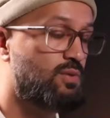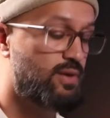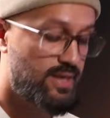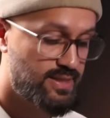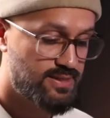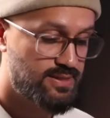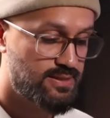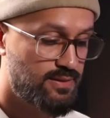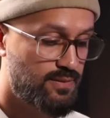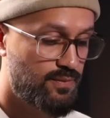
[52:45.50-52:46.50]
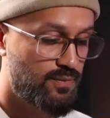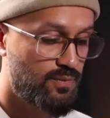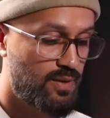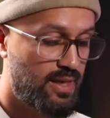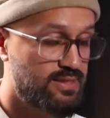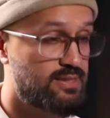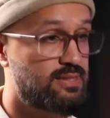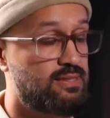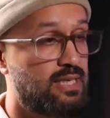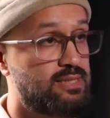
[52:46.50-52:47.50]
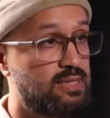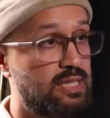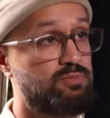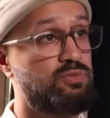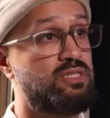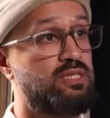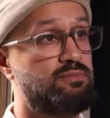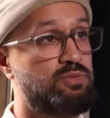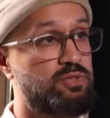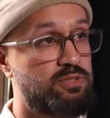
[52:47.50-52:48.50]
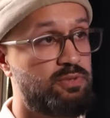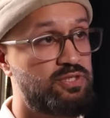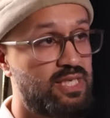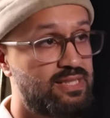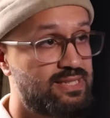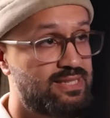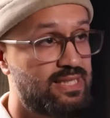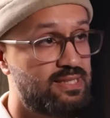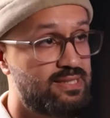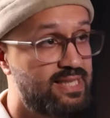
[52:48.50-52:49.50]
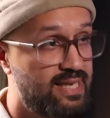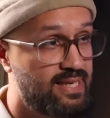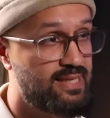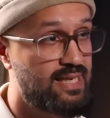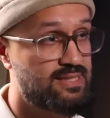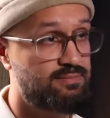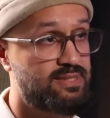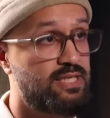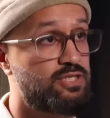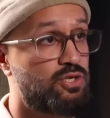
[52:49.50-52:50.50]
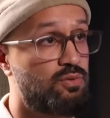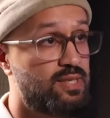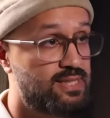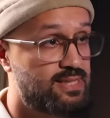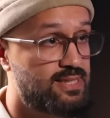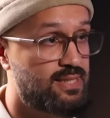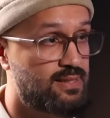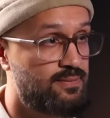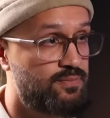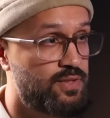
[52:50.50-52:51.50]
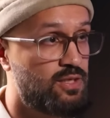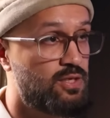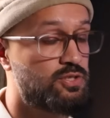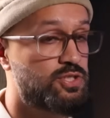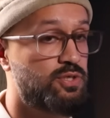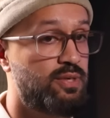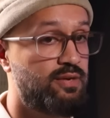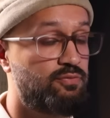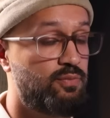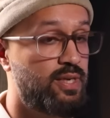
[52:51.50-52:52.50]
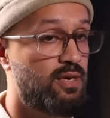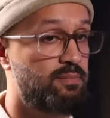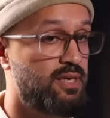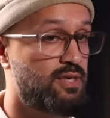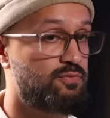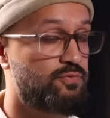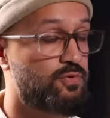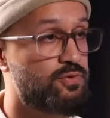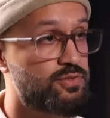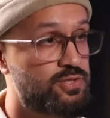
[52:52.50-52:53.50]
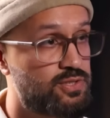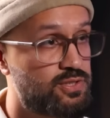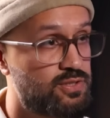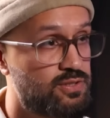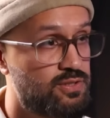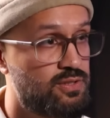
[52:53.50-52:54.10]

Whereas as Muslims, we're supposed to understand the deen as something that is holistic. So if we are being forced